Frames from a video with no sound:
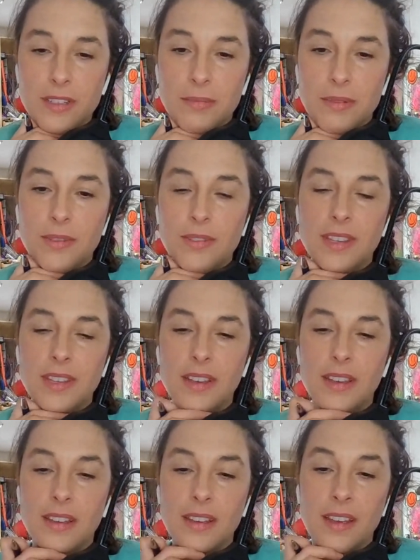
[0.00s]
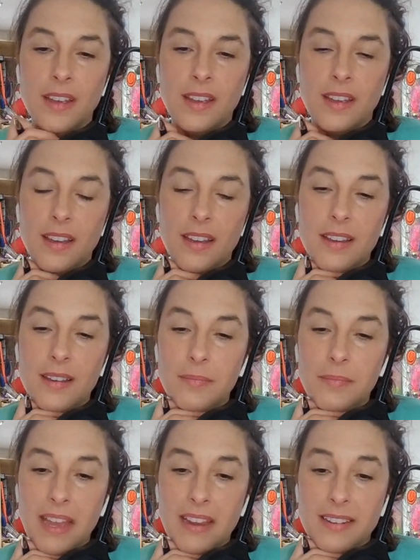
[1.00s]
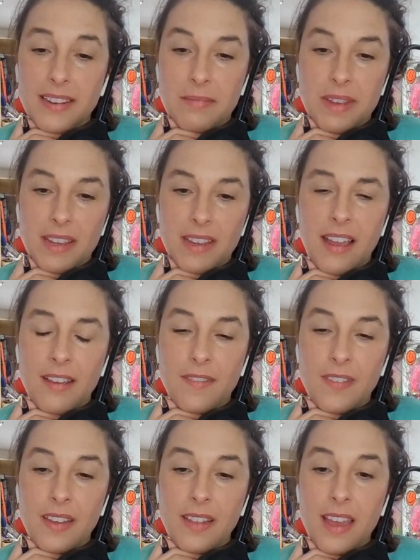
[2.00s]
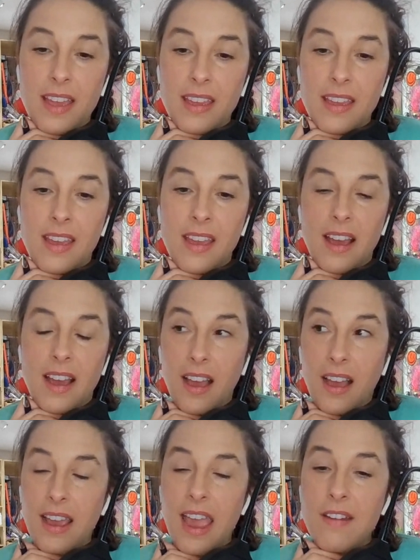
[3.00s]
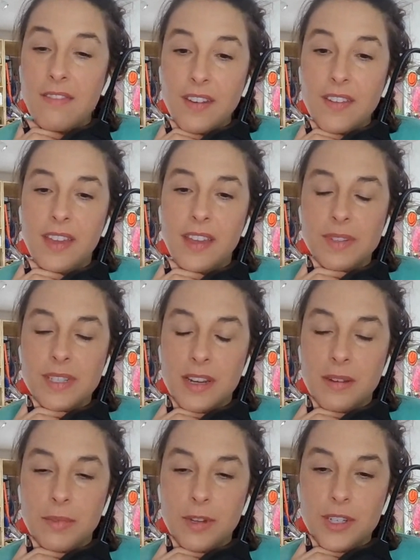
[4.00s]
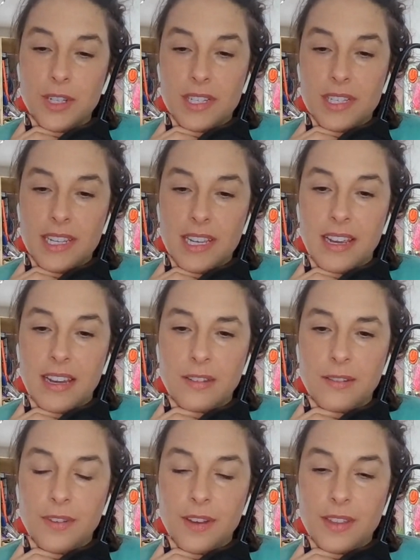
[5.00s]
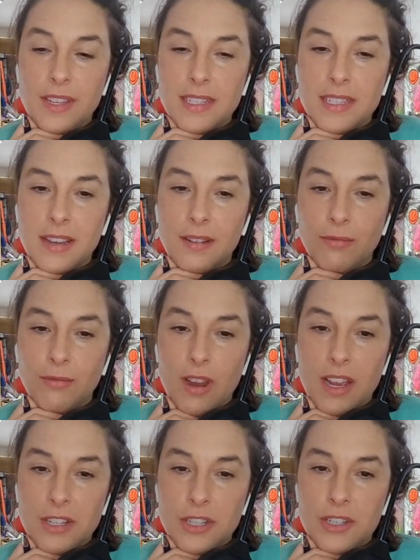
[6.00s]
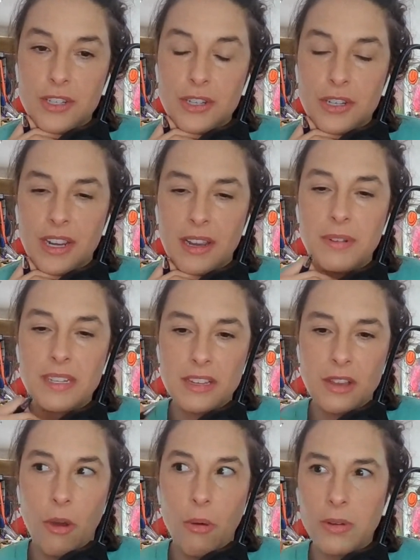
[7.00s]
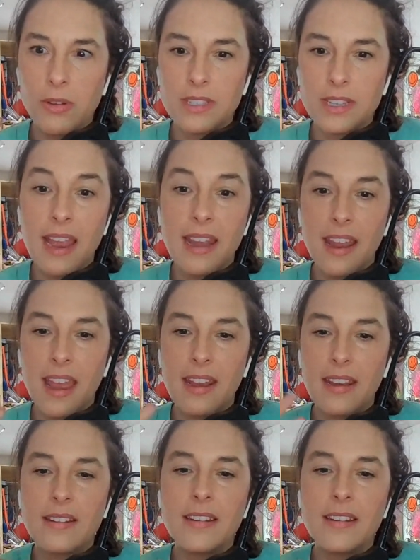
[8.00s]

about the uh pandemic, I feel like everything was an emergency and you felt this like rush. It was almost and and